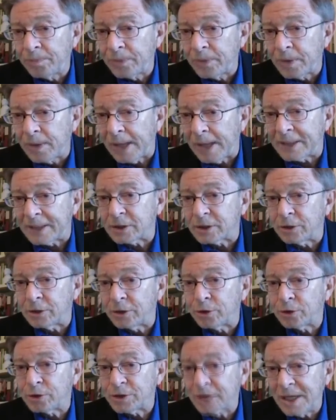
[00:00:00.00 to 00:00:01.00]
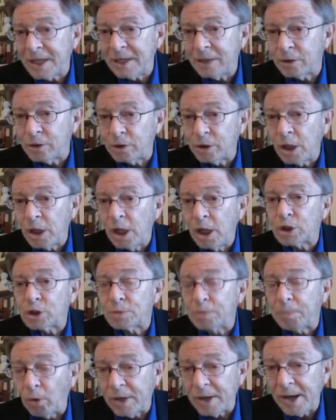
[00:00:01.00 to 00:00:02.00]
and Senator Sanders
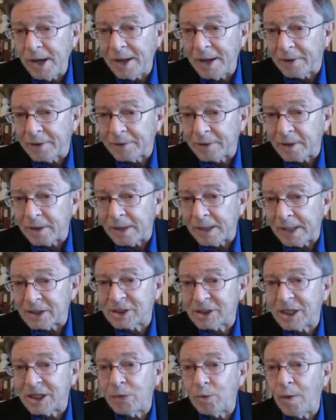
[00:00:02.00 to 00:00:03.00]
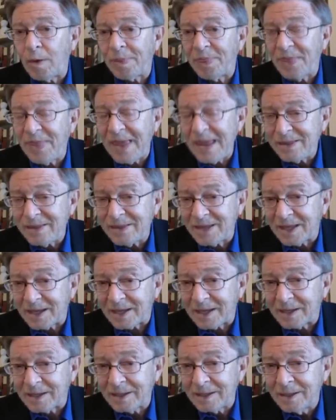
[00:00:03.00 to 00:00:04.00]
spoken out and said what they
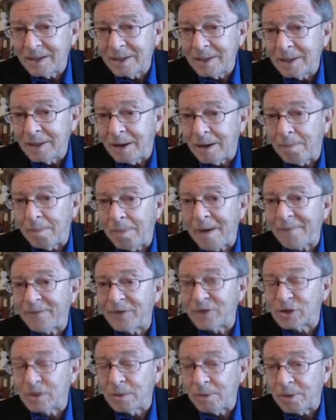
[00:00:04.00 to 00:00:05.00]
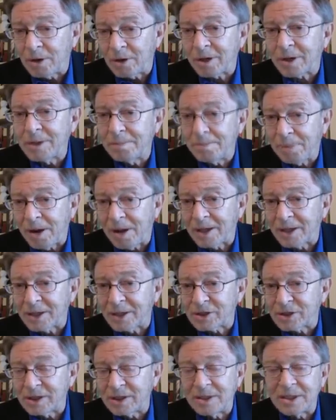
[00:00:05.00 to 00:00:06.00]
think about this American
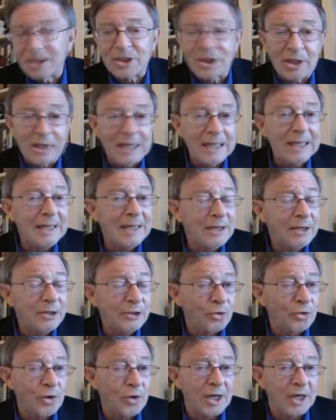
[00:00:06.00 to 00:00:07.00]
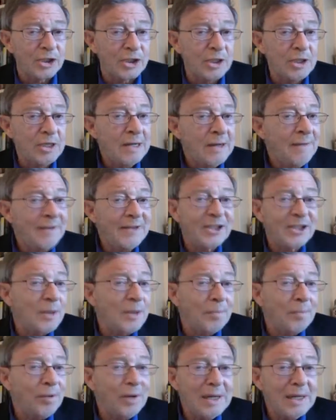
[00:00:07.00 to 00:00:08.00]
policy that's leading in a direction that's
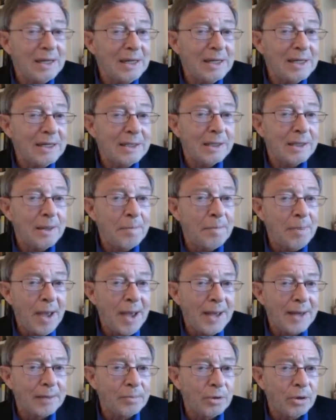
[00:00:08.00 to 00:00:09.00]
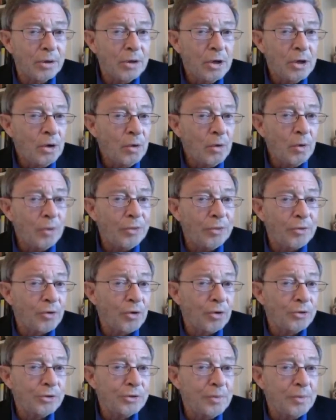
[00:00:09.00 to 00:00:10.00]
completely incompatible with their
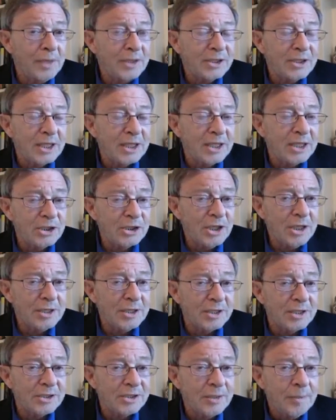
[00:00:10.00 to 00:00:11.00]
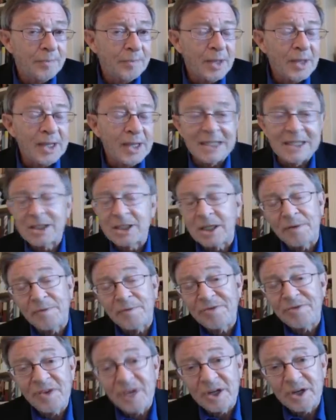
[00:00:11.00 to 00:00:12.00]
own domestic agendas? Is it
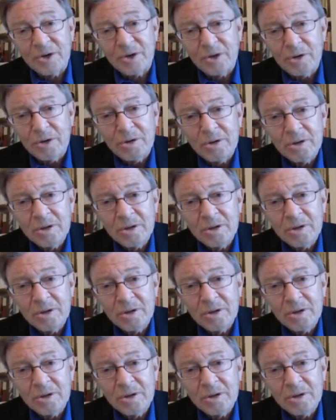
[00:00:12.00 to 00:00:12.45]
fear?